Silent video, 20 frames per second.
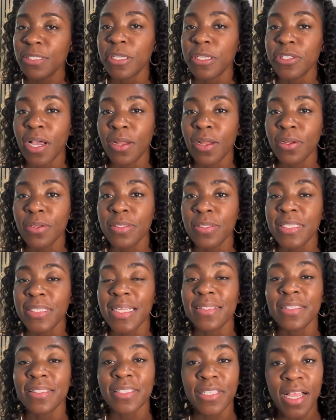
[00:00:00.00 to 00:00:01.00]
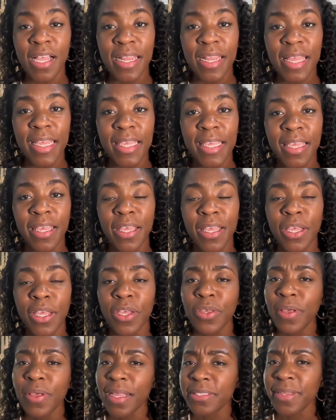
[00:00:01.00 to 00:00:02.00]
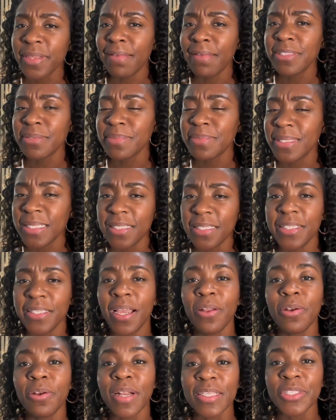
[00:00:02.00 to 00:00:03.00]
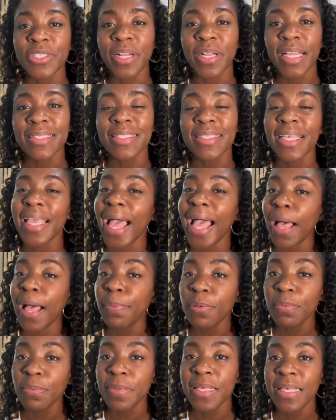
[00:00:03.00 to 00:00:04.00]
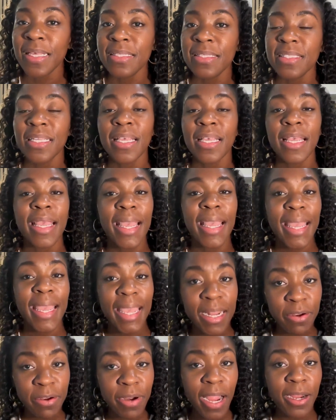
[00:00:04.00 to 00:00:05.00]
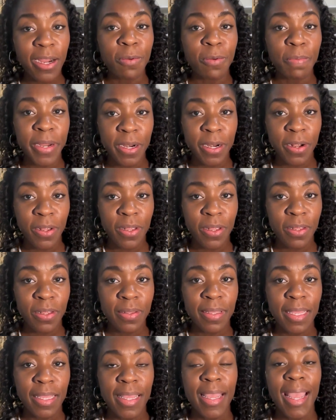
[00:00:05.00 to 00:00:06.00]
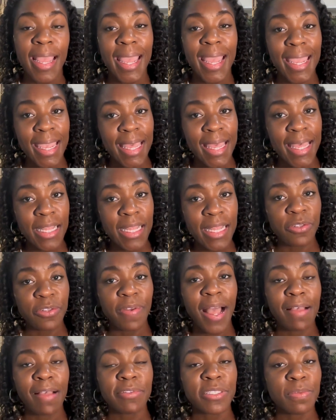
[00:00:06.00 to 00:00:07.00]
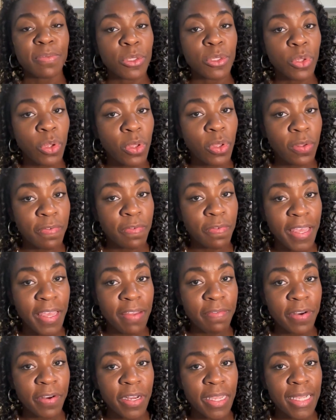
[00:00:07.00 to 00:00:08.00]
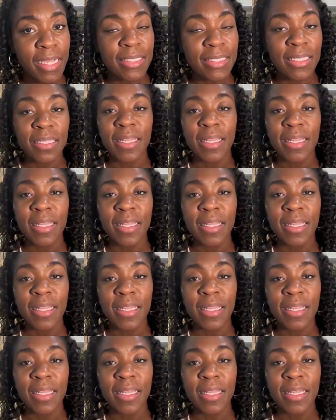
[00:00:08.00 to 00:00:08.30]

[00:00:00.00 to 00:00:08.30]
McDonald's, and Sonic. You also have some sit-down restaurants like Applebee's and Cracker Barrel. And you have some local favorites